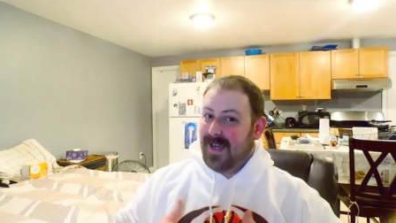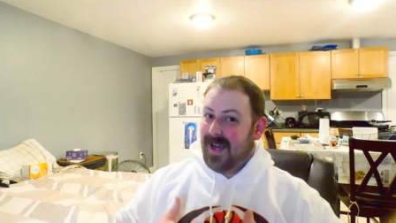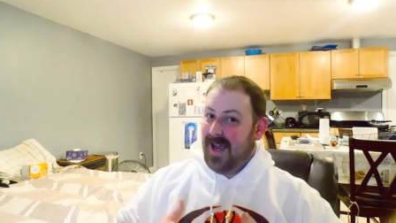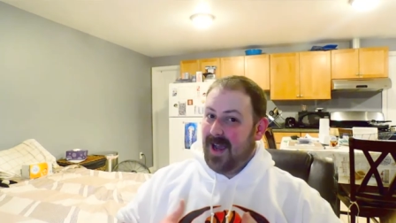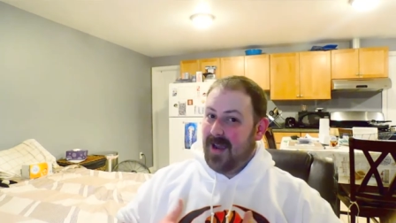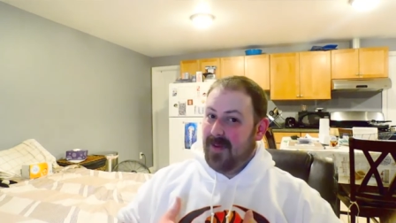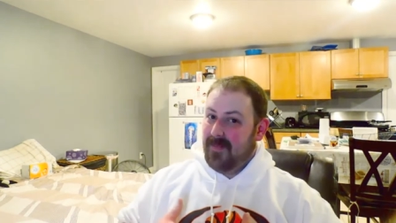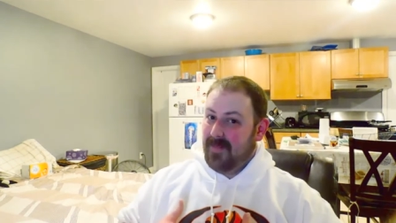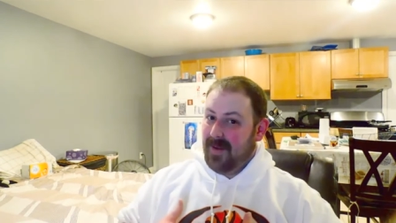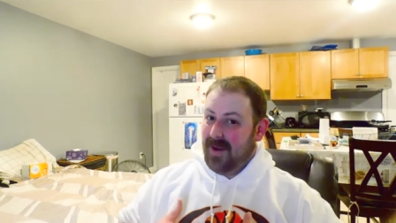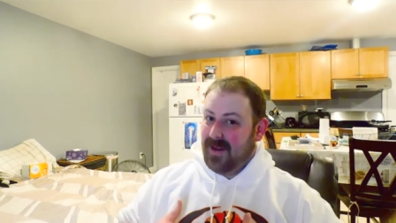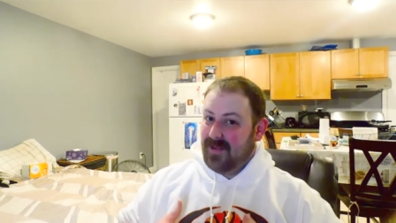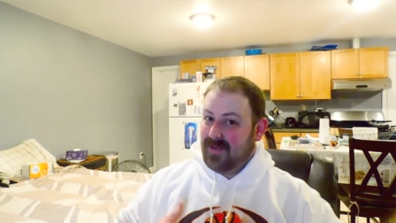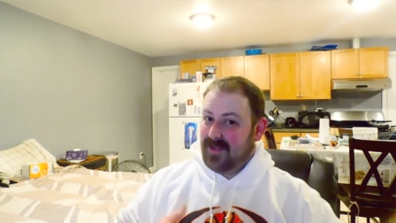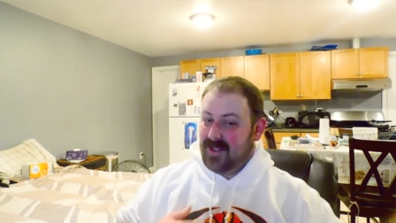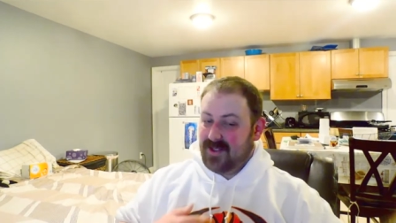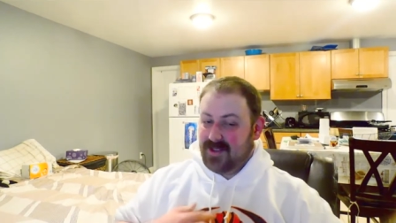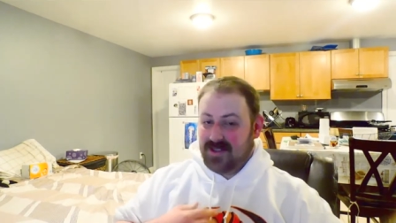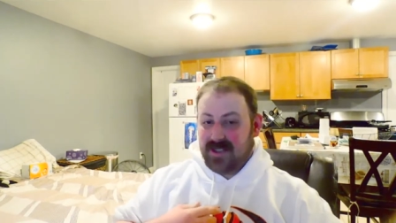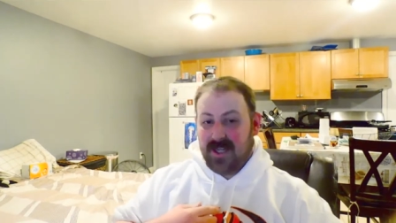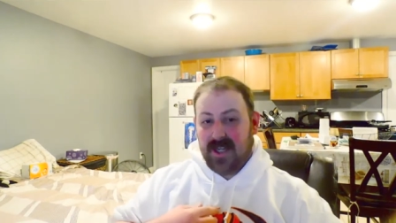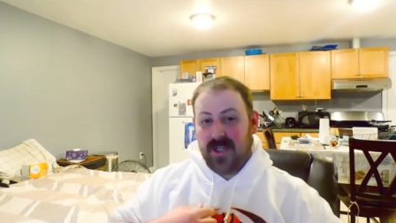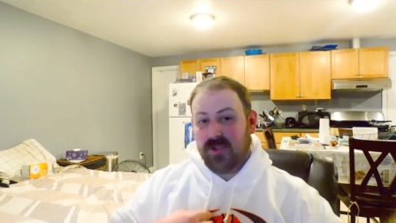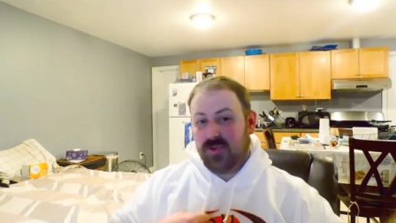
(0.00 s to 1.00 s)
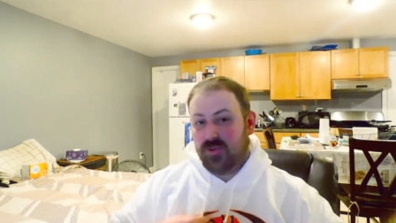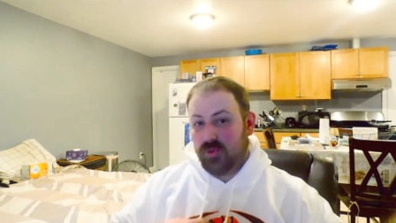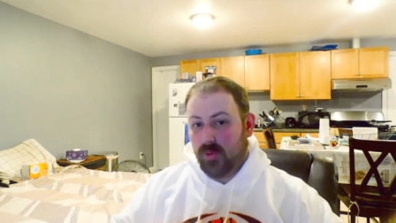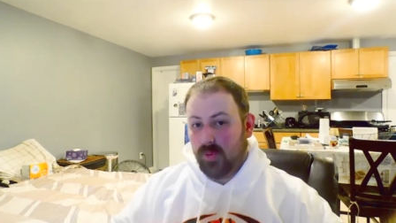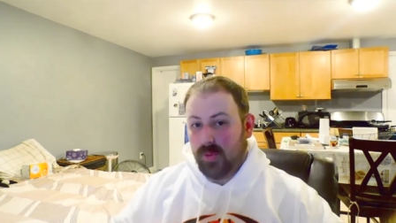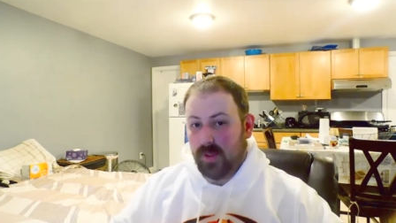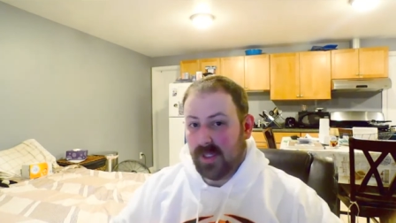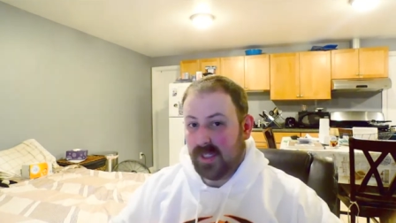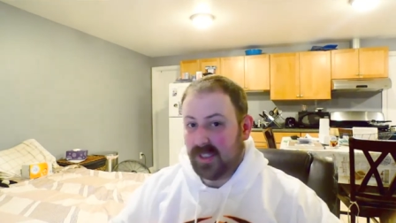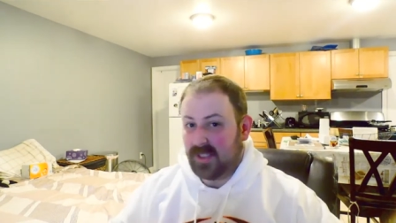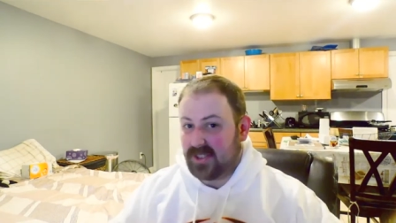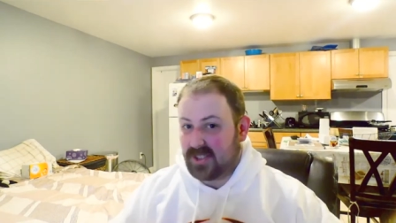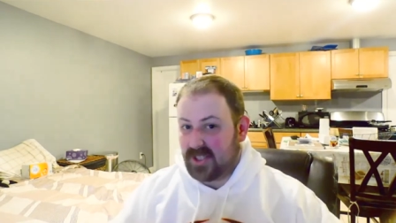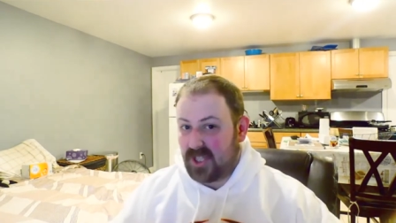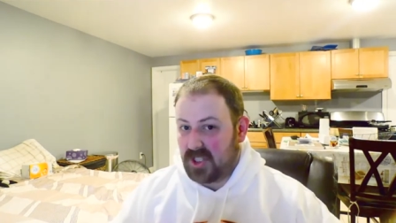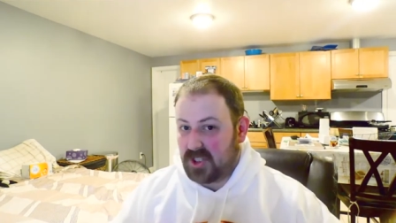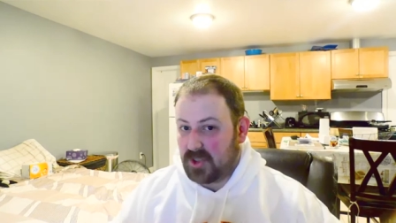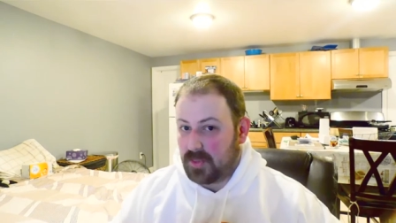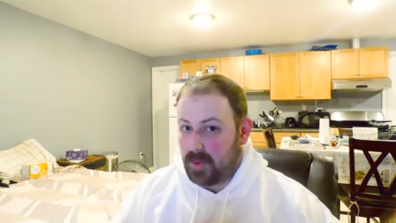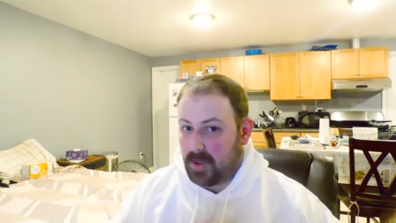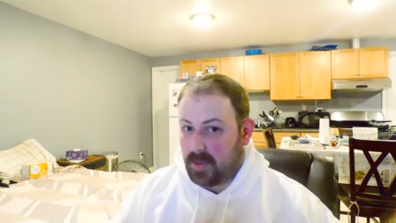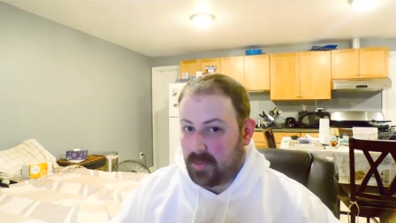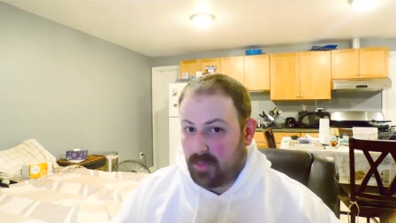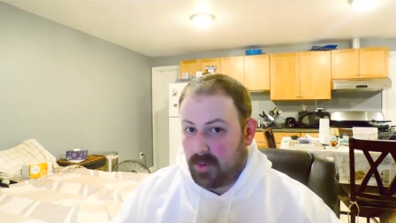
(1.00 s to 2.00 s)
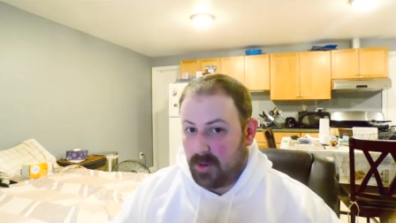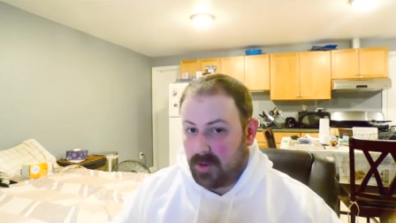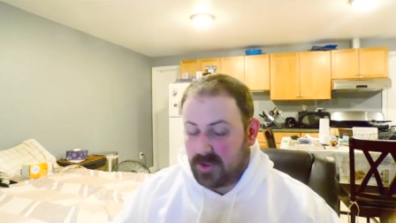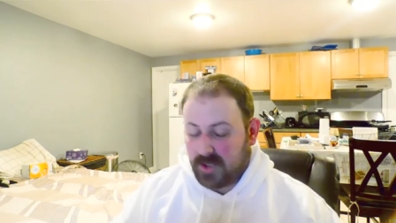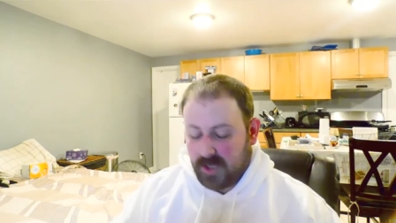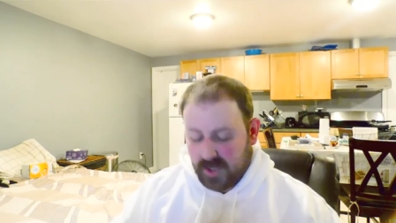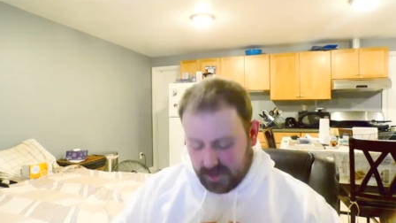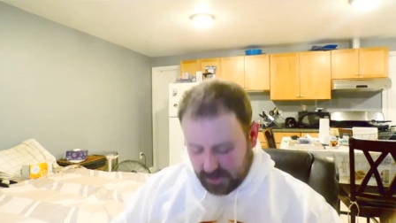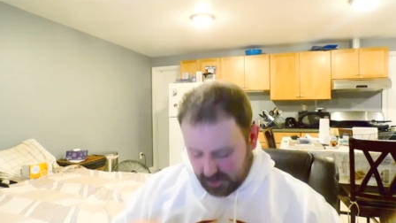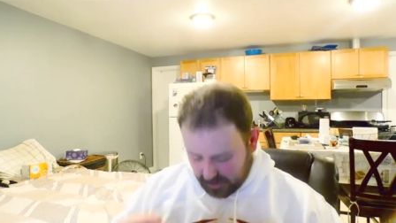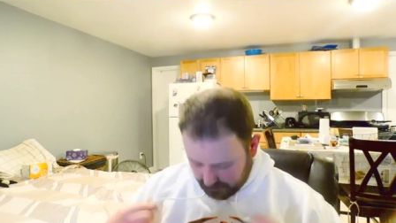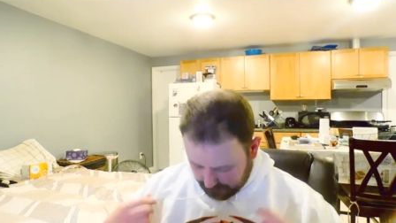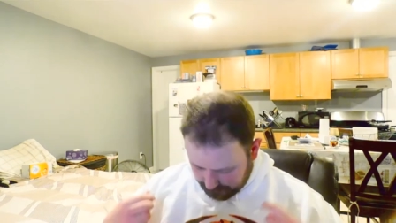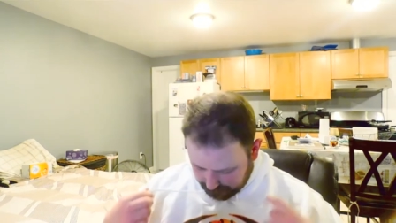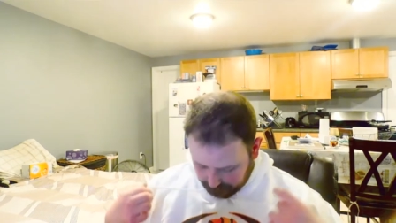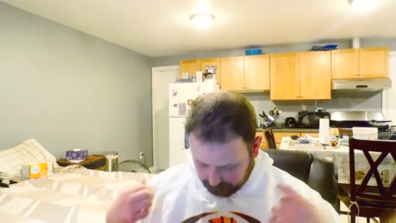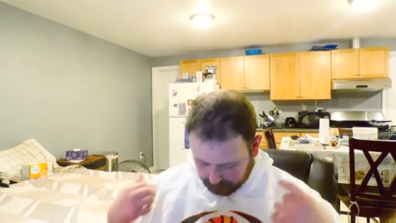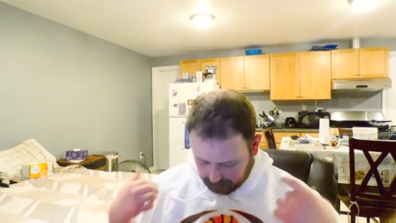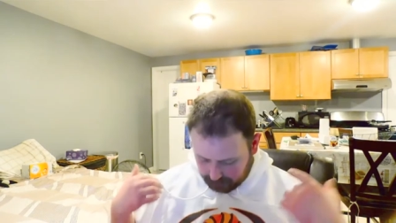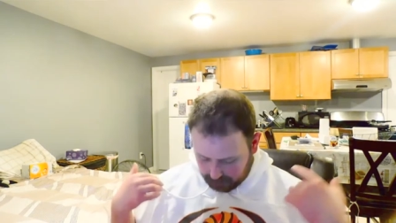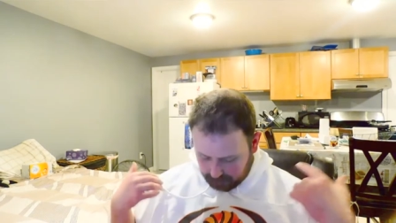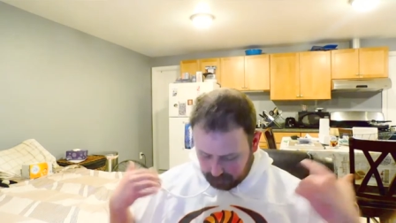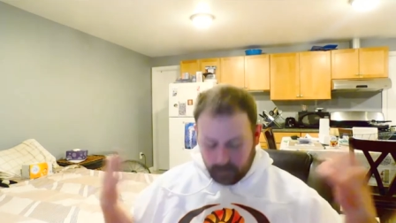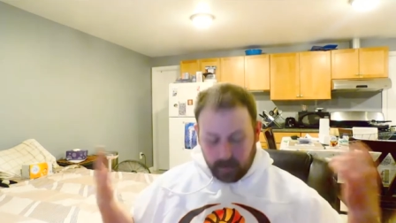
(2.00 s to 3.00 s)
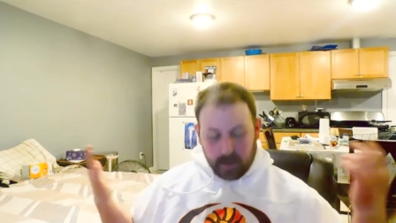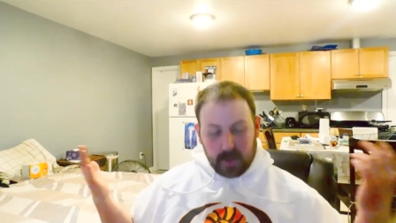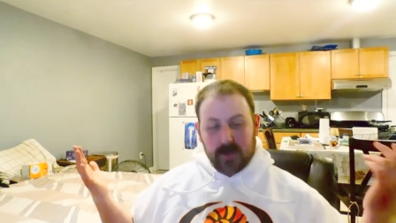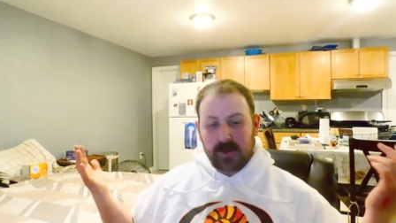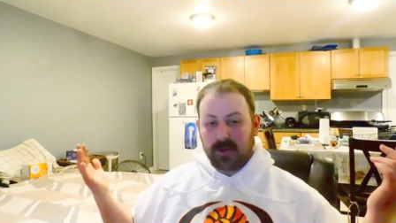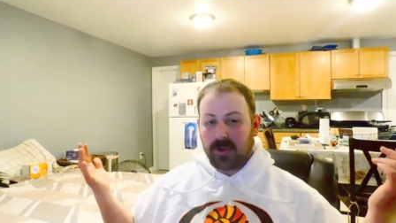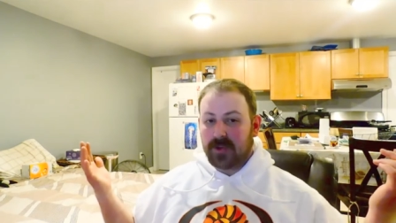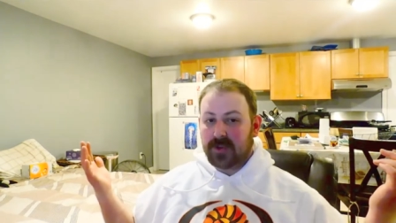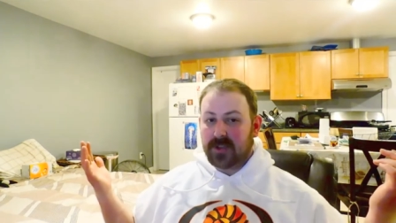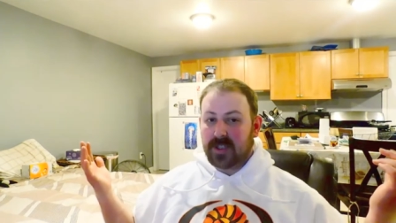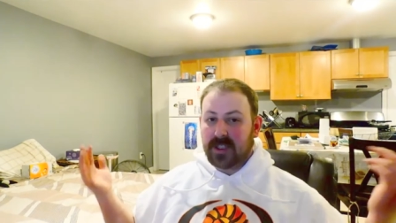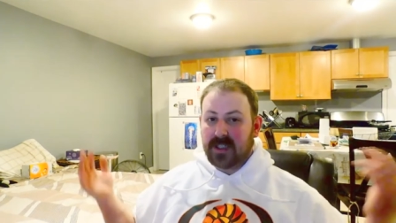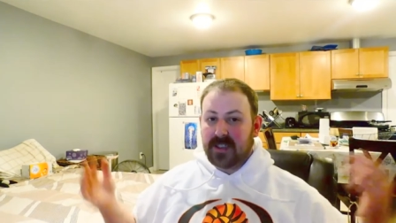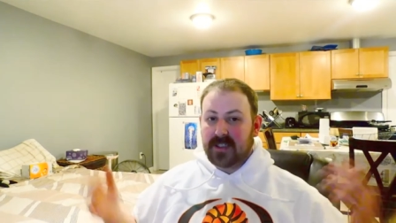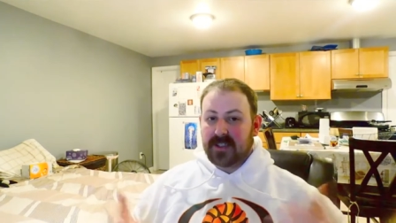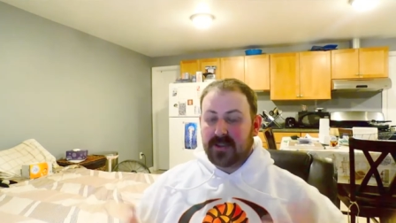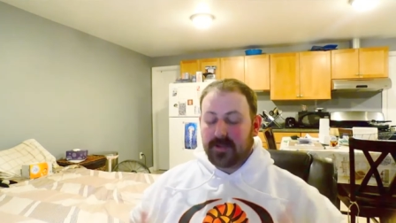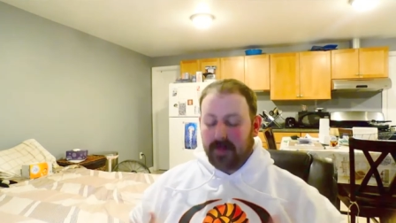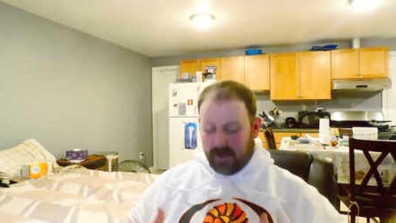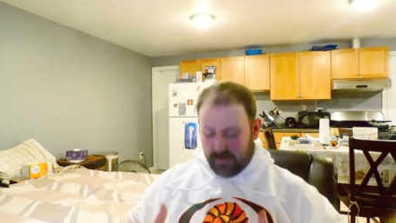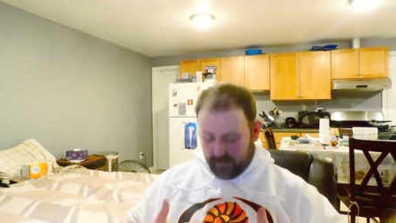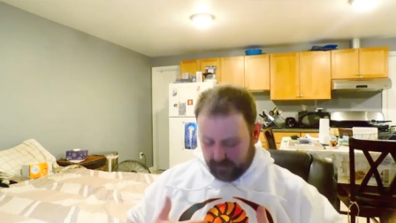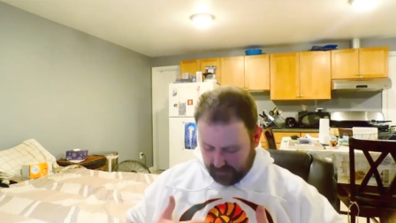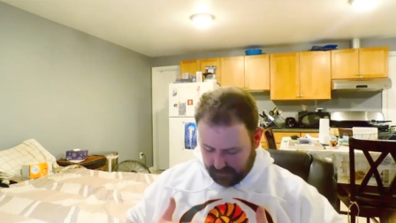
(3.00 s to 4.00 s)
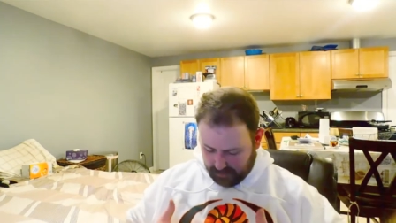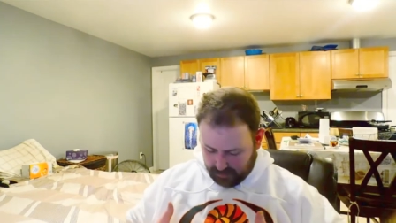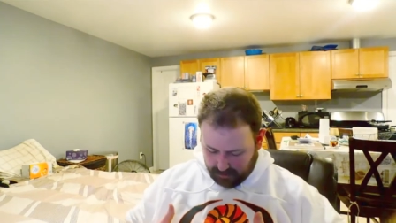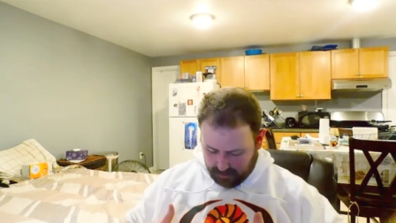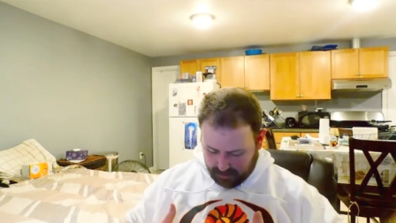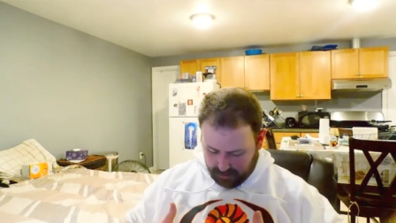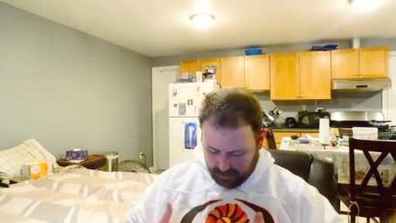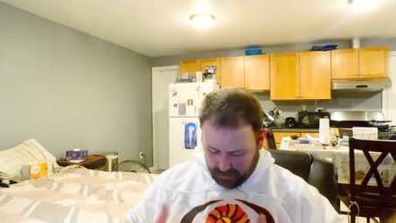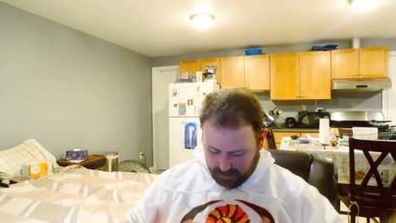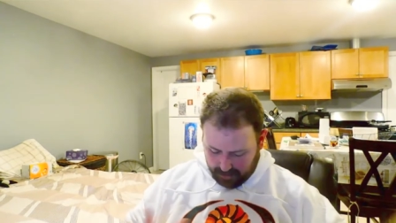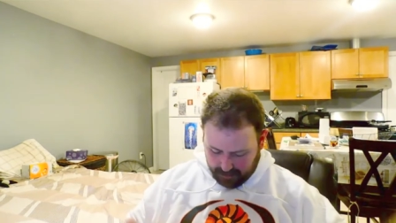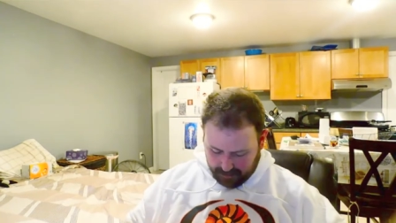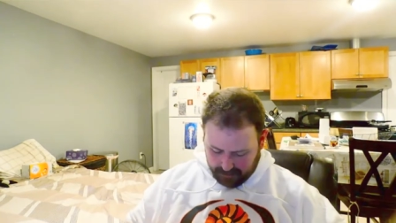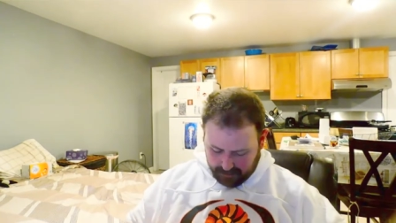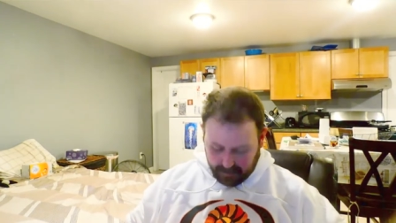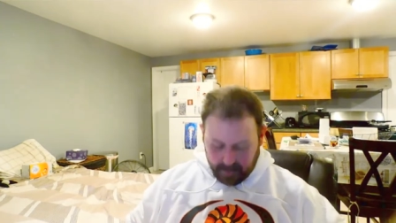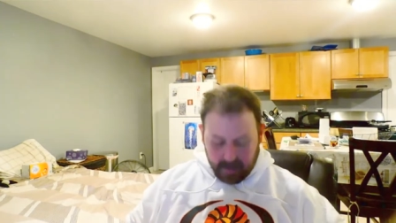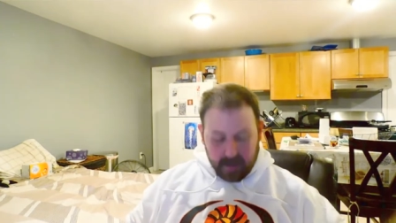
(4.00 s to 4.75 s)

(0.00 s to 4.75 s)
I made this. I drew it in Sketchbook Pro 6. Turned it into my official logo.